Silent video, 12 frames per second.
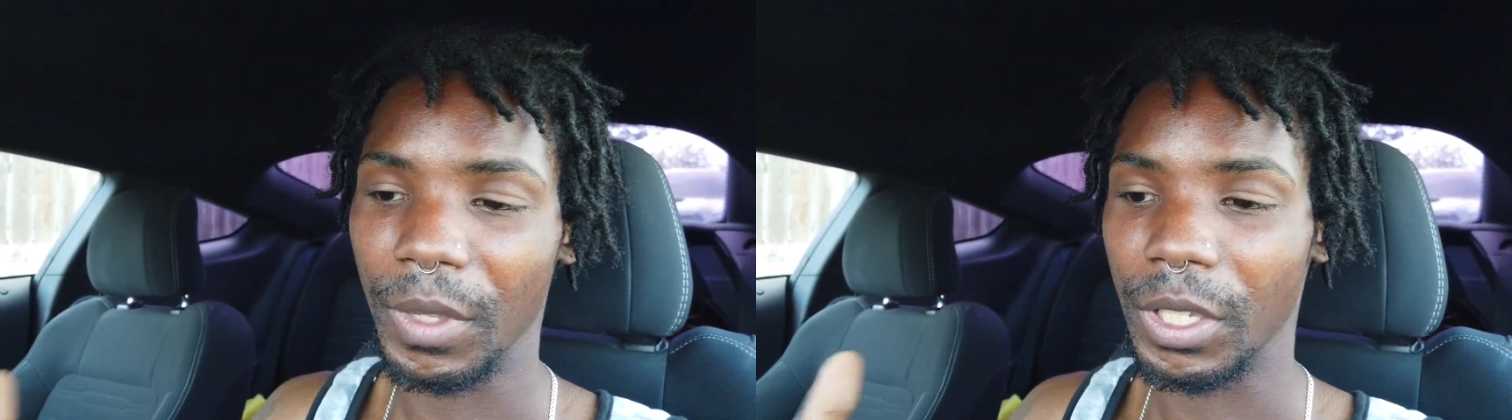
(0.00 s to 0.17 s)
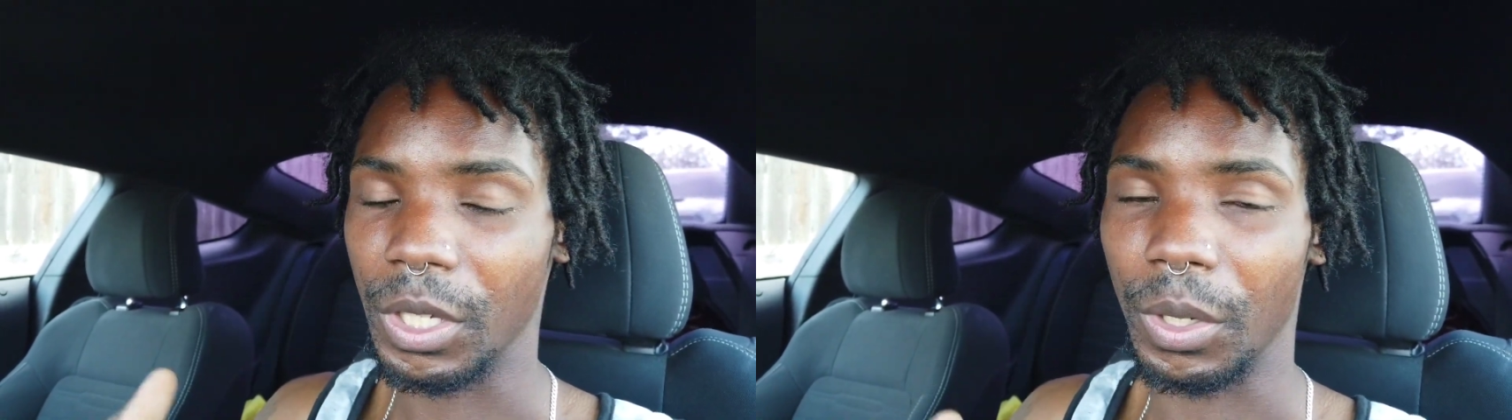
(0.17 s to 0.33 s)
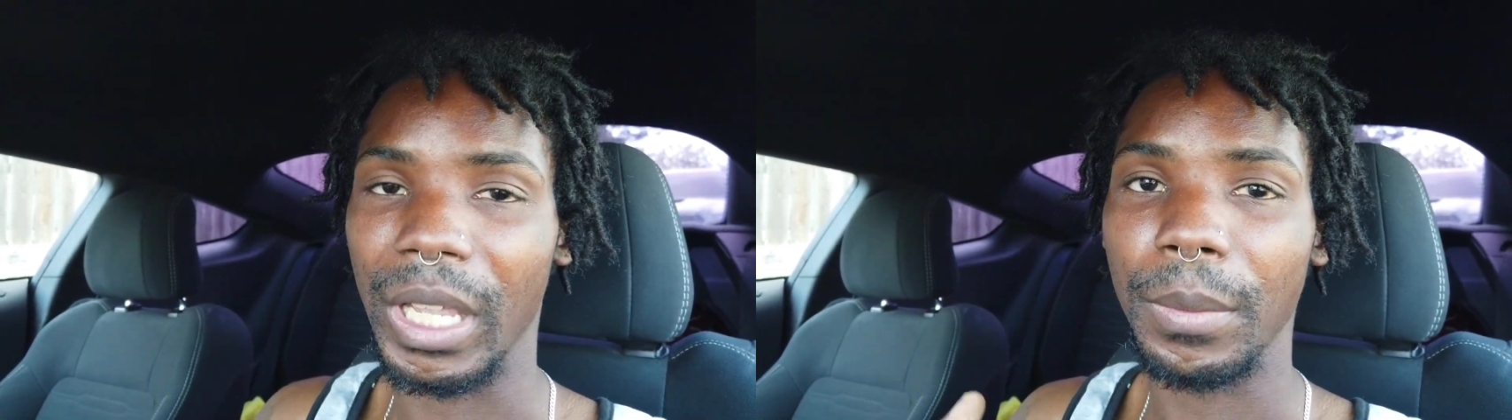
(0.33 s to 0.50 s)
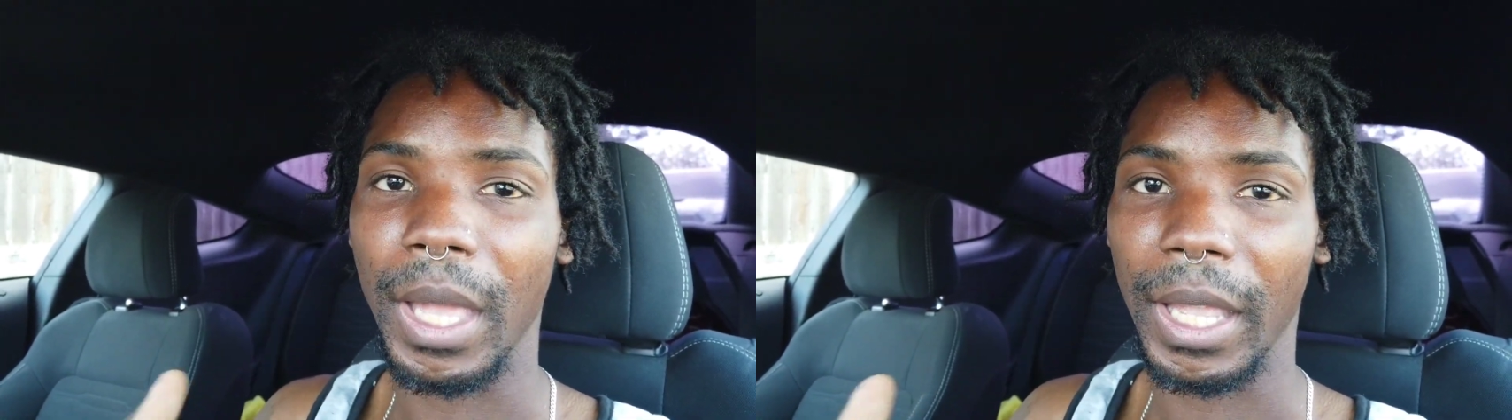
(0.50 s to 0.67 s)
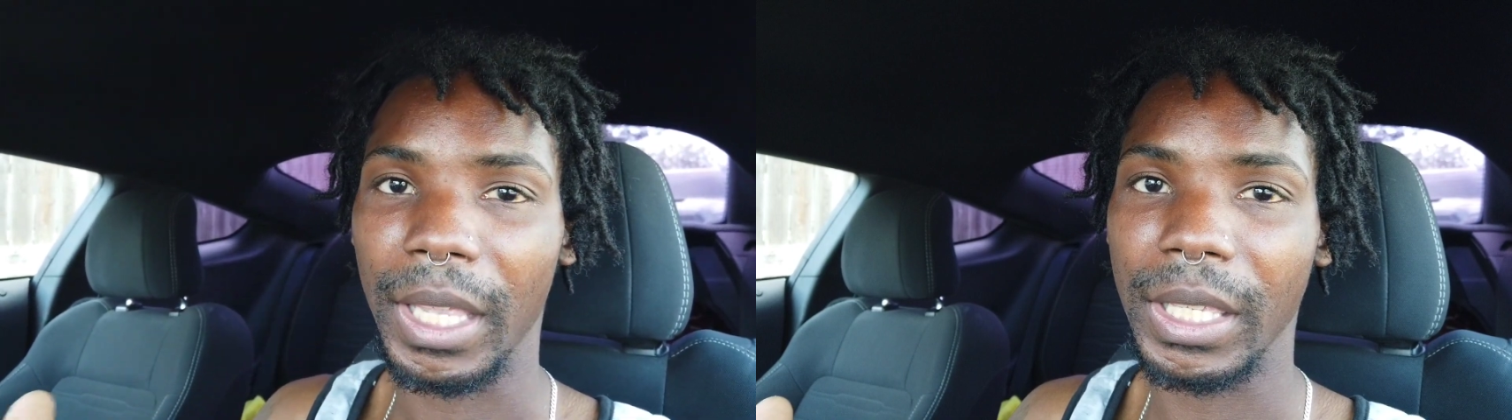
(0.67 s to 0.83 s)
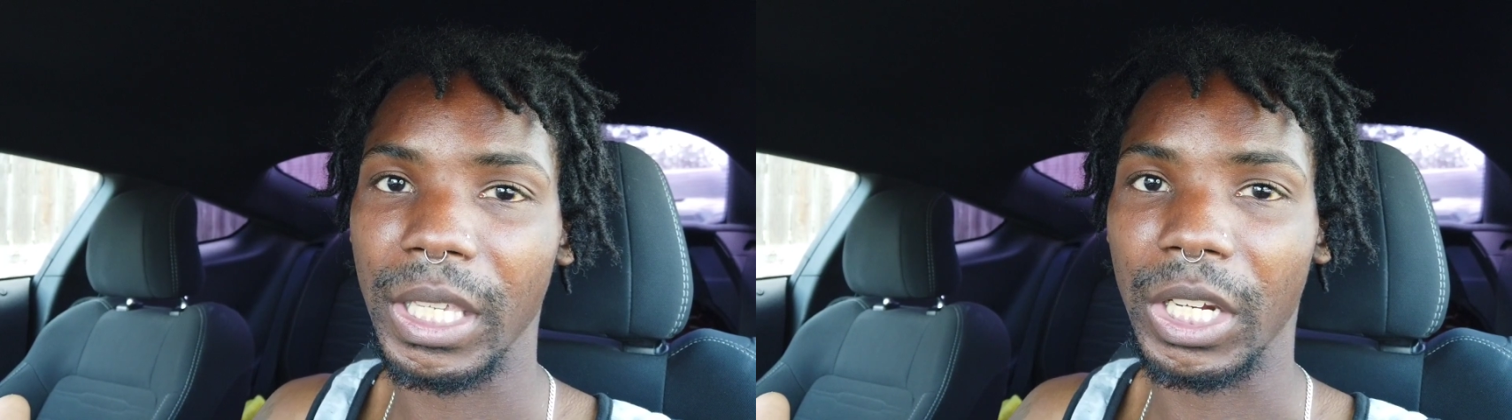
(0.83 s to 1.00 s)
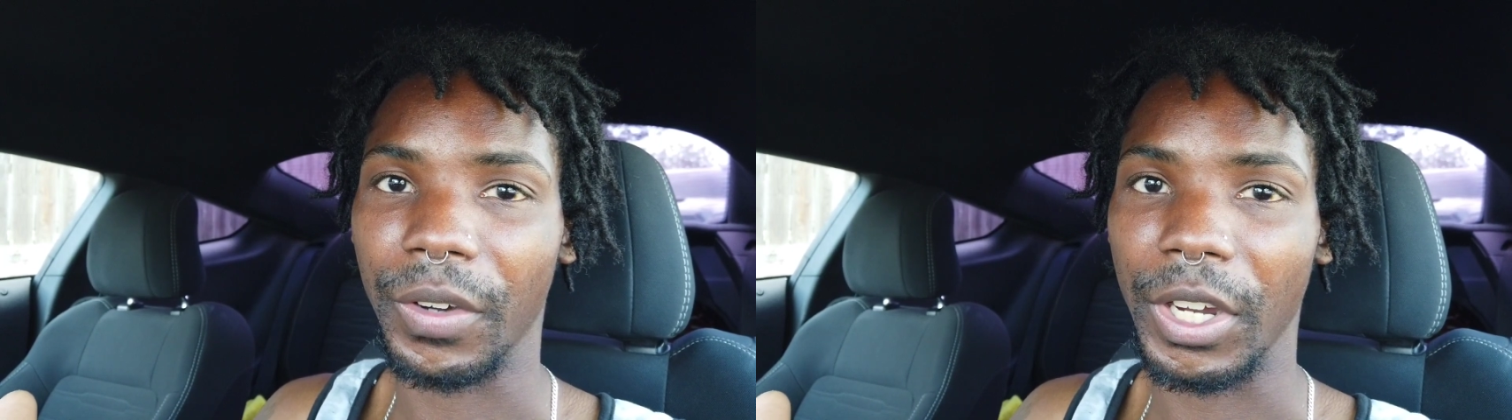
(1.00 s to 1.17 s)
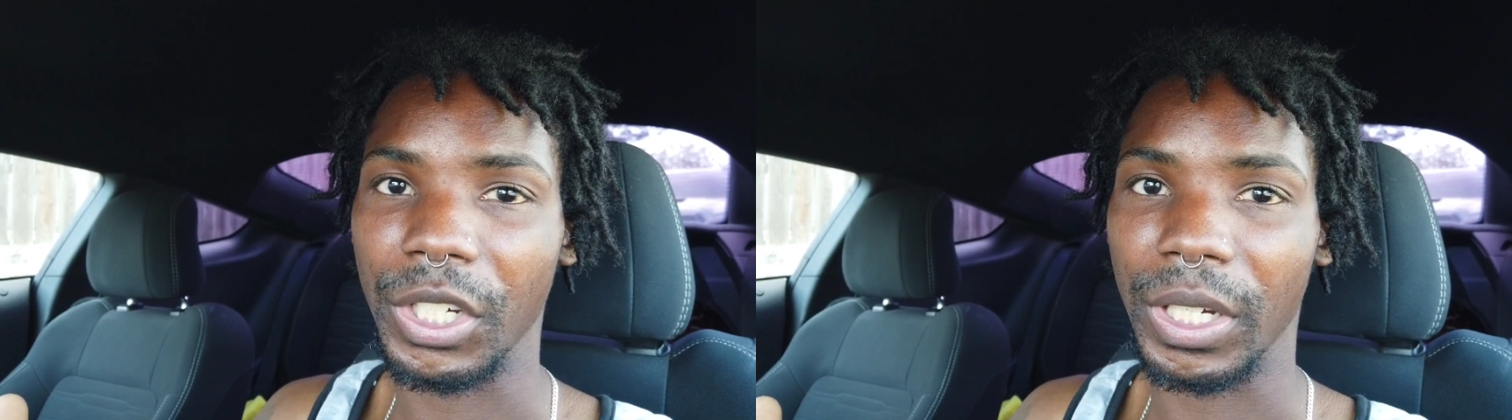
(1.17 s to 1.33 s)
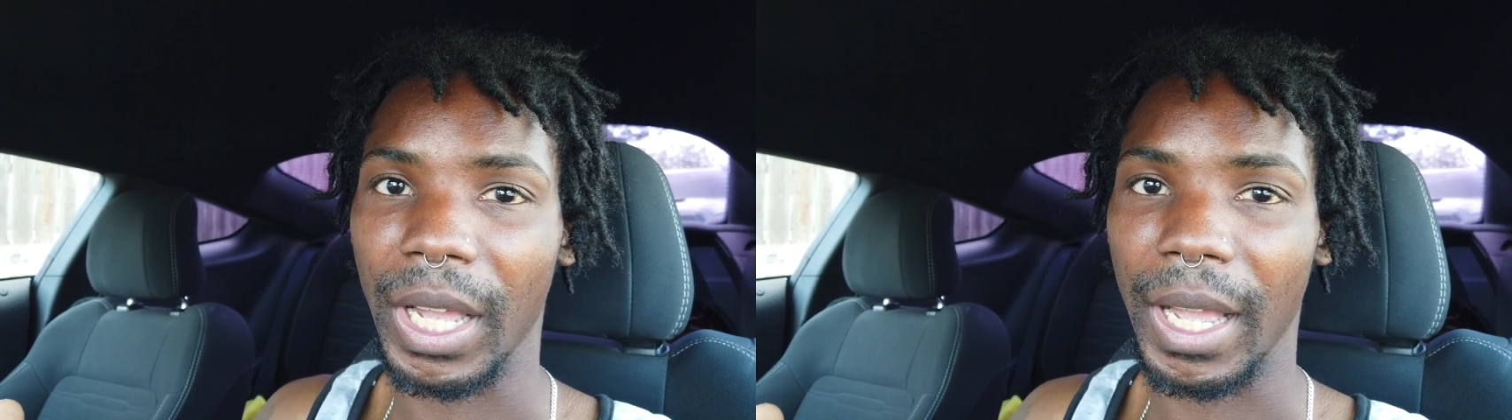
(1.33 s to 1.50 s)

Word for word: So keep that in consideration,